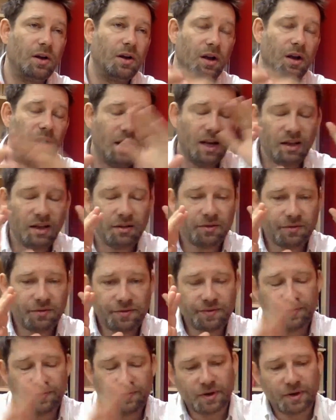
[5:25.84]
leave
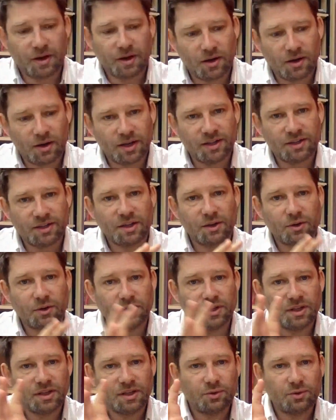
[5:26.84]

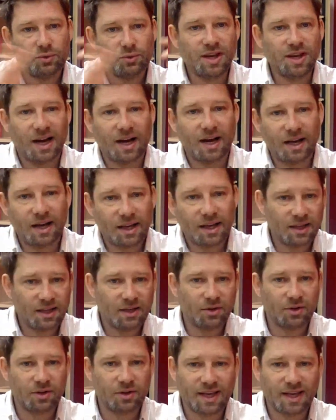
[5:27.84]
Antigone to die
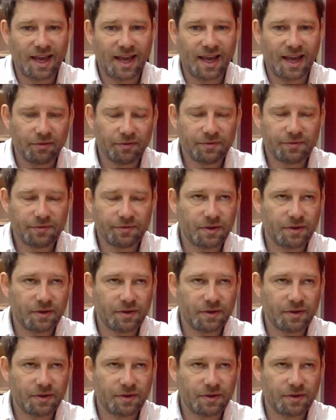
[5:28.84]
in a cave.